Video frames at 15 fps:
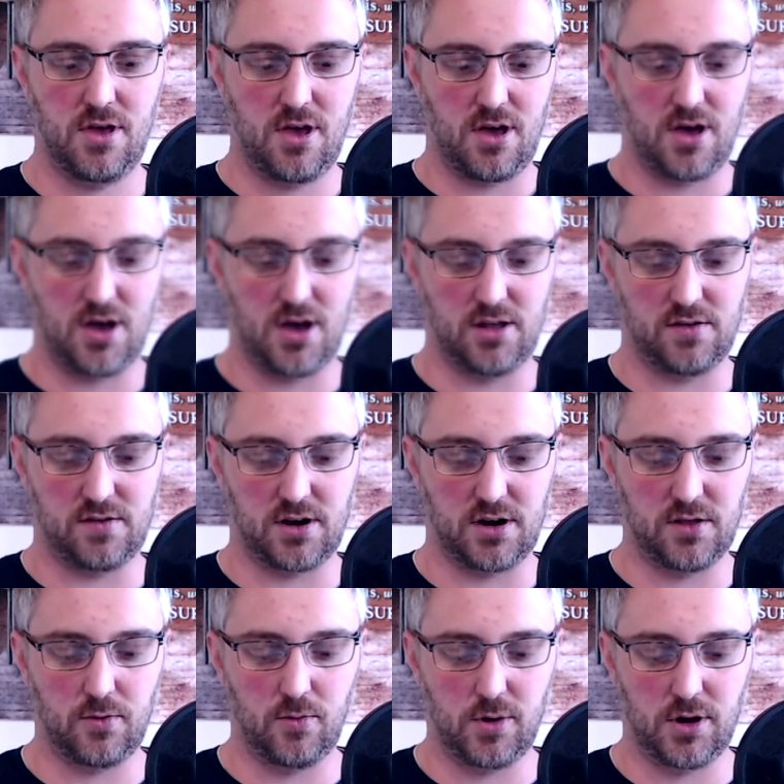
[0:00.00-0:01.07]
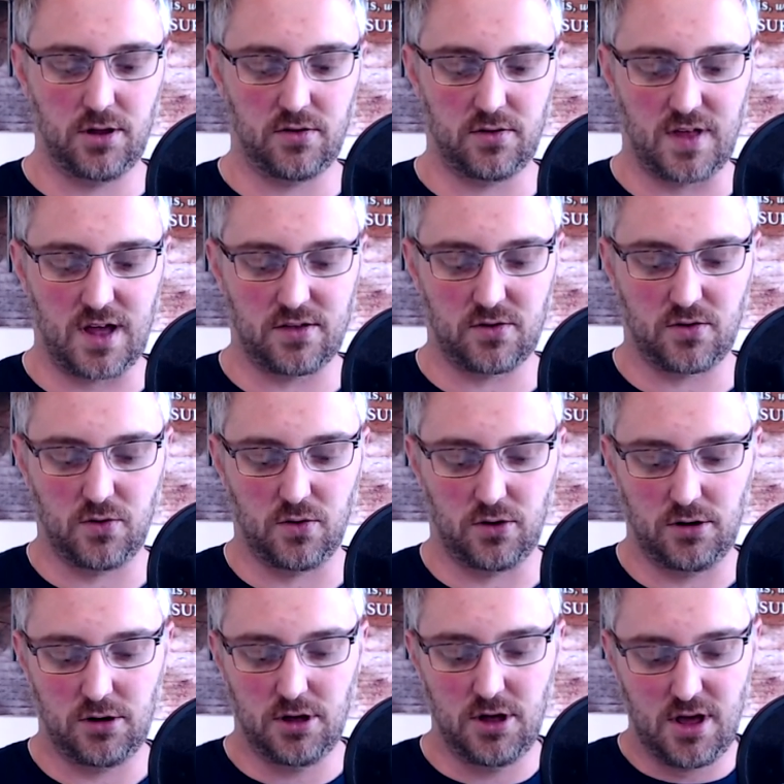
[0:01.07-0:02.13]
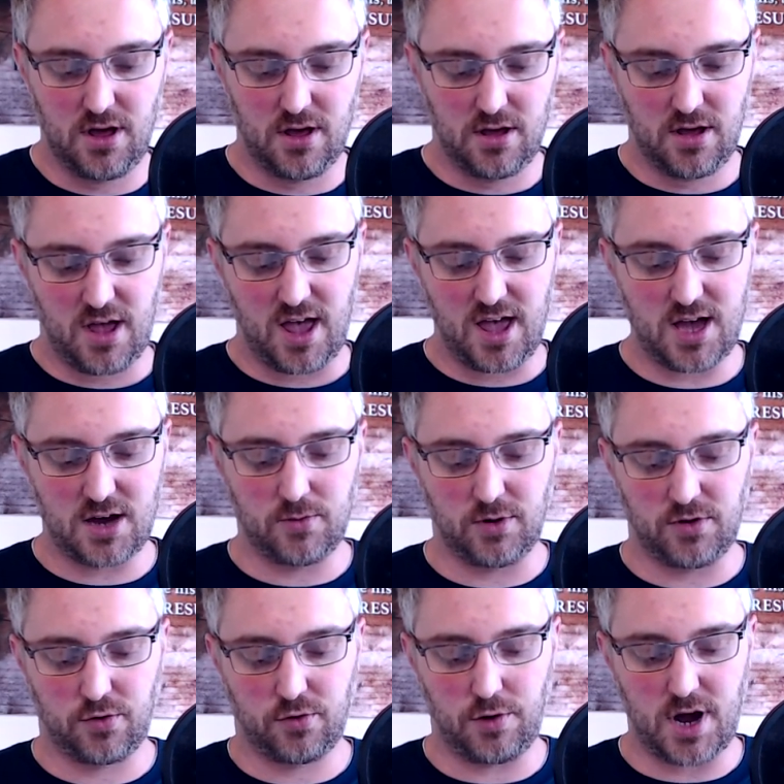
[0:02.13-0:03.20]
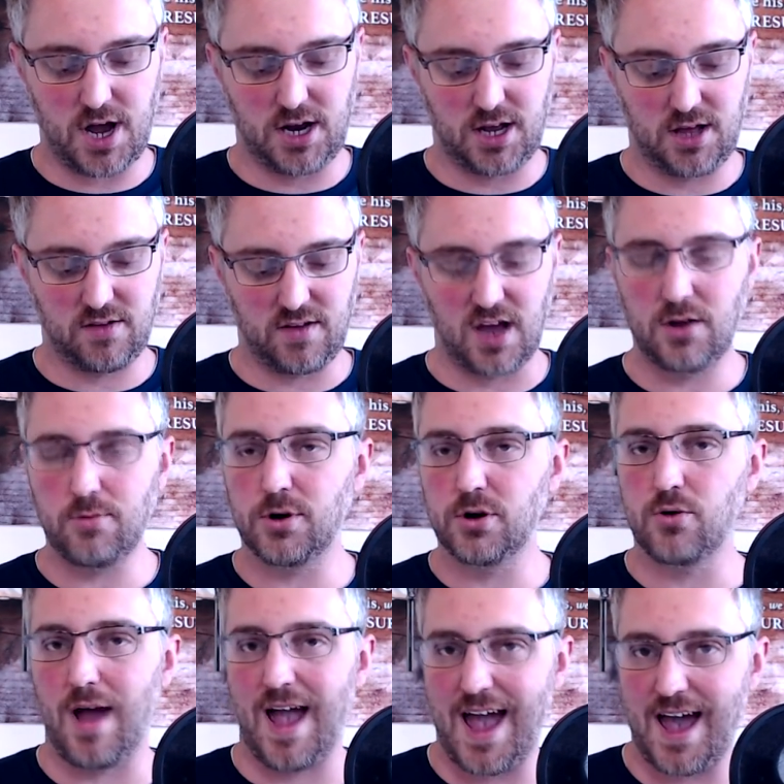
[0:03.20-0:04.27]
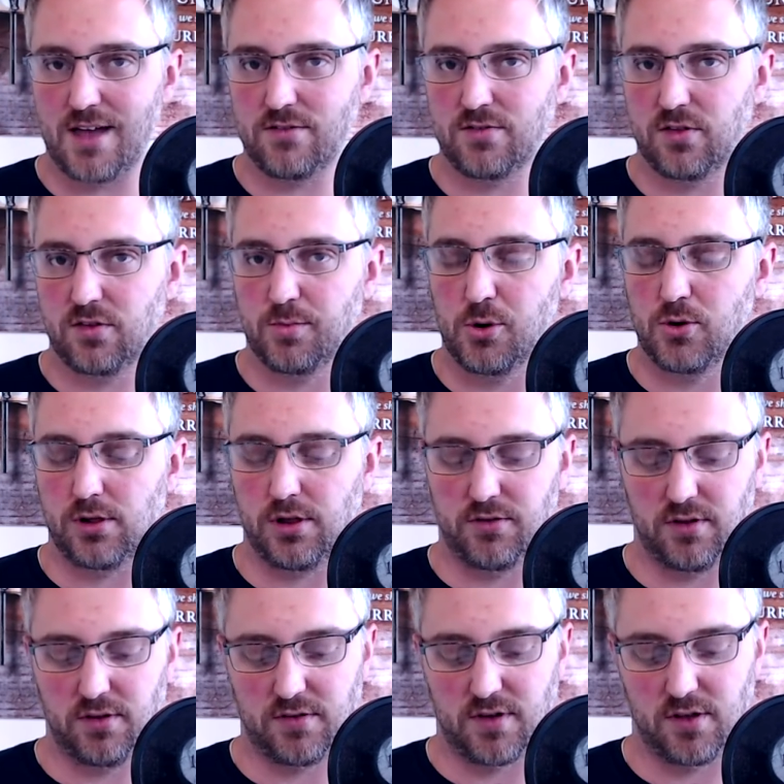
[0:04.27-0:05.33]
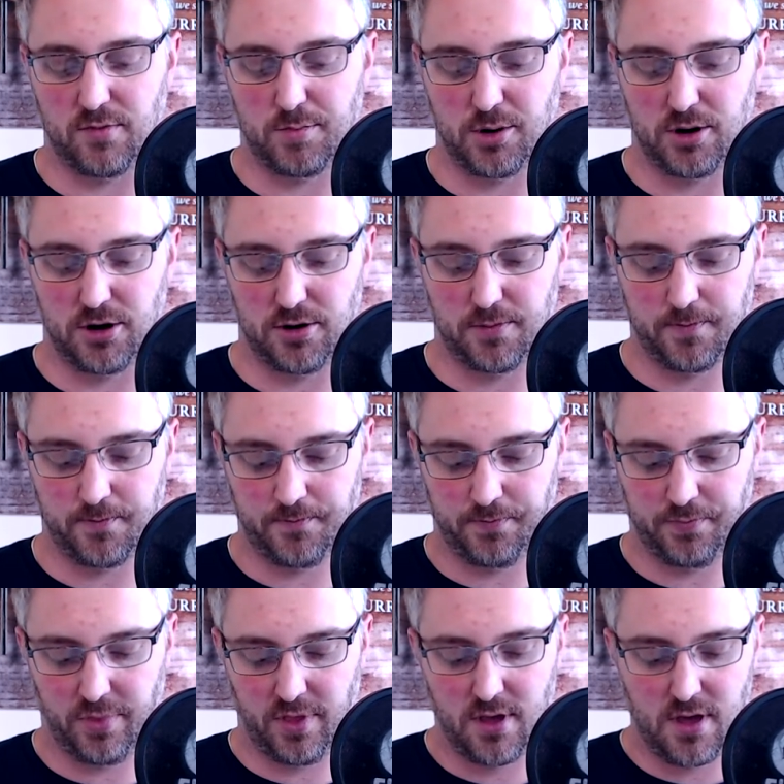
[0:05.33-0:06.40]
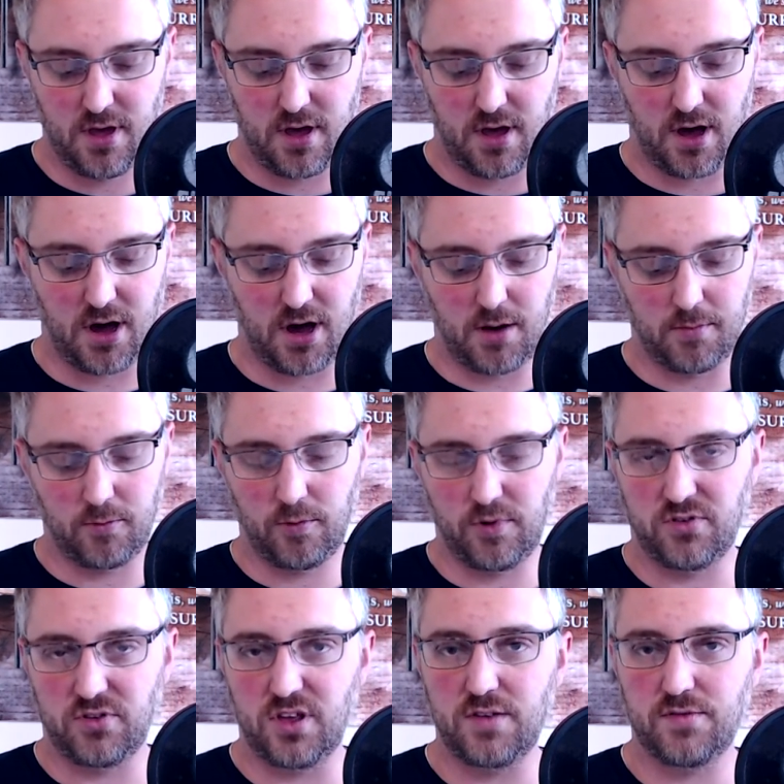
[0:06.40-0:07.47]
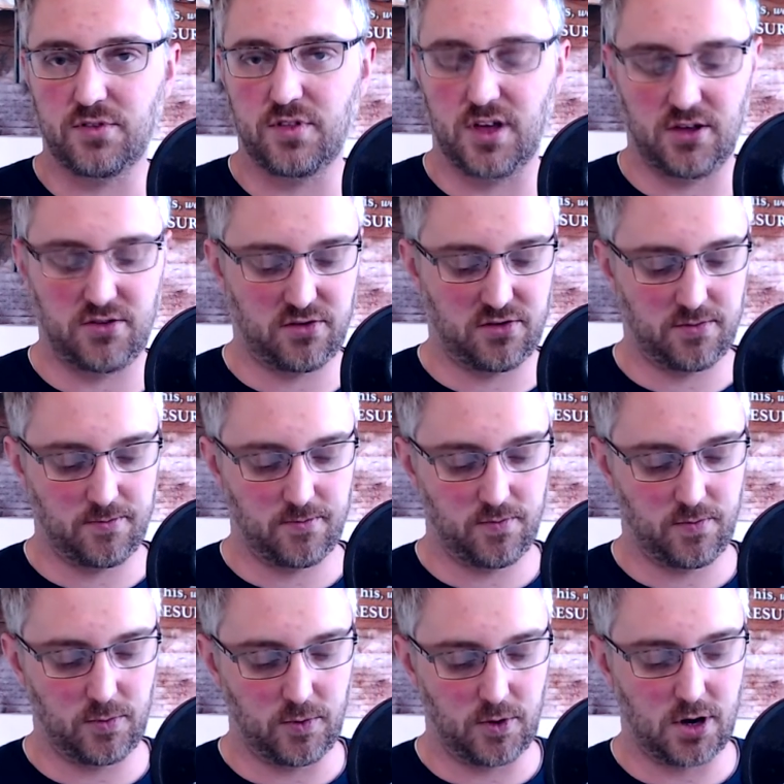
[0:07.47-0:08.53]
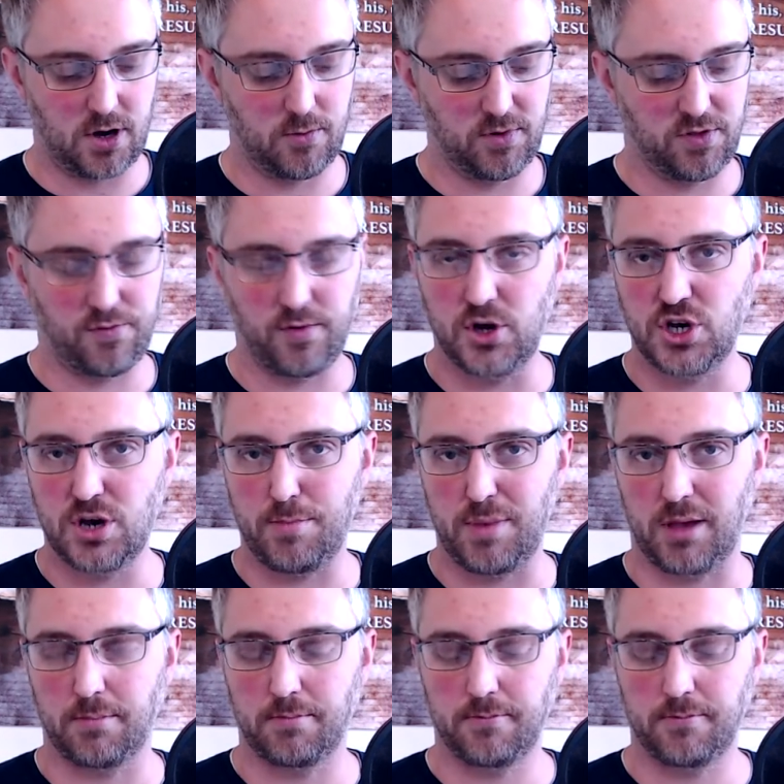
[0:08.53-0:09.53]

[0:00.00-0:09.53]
uh, instead of the wood. So that's cool. And what's great is anyone who has the smokeless incense burner um, receives this uh, with free shipping.